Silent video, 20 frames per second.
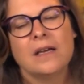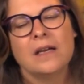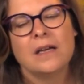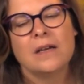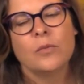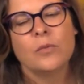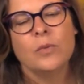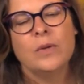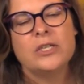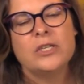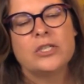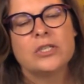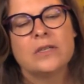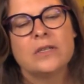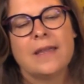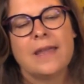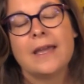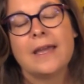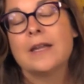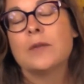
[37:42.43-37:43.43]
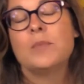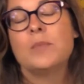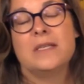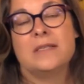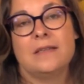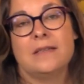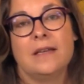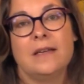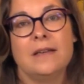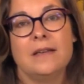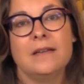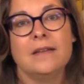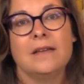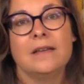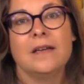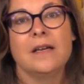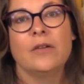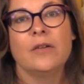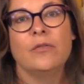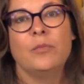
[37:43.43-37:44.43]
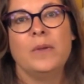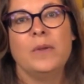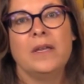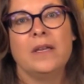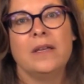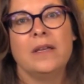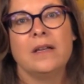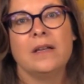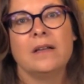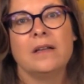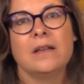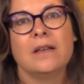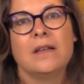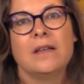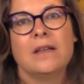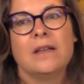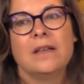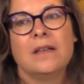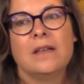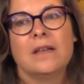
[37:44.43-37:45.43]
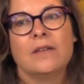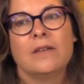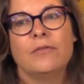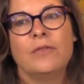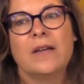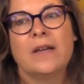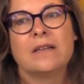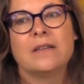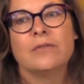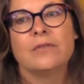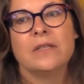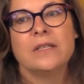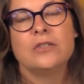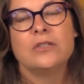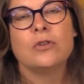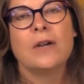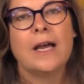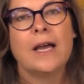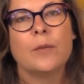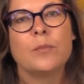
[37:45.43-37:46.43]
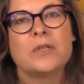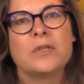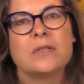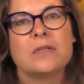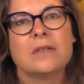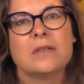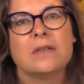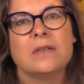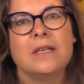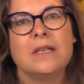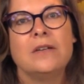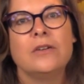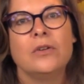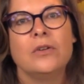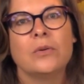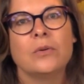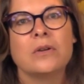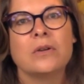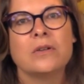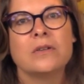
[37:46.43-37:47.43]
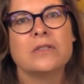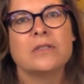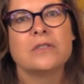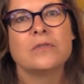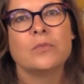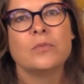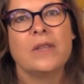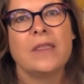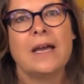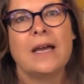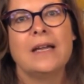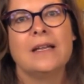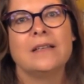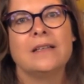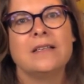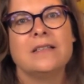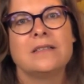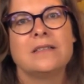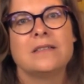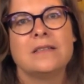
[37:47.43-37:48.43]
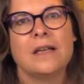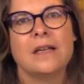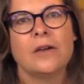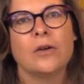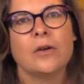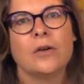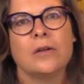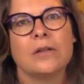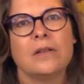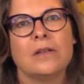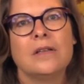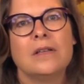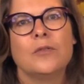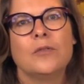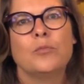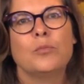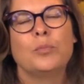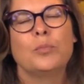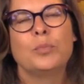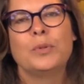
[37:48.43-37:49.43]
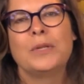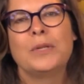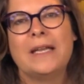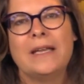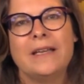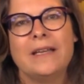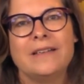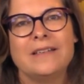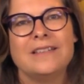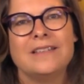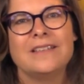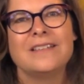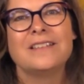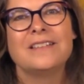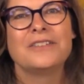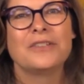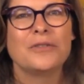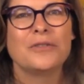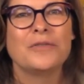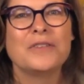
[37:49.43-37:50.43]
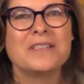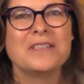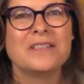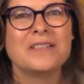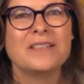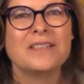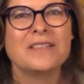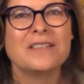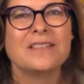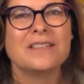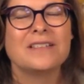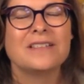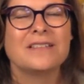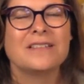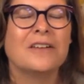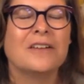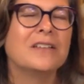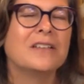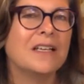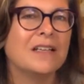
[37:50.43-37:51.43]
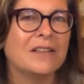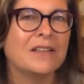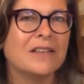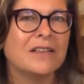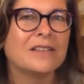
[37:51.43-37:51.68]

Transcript: which can't be said of being effectively trapped indoors with highly sterile, planed surfaces all day long.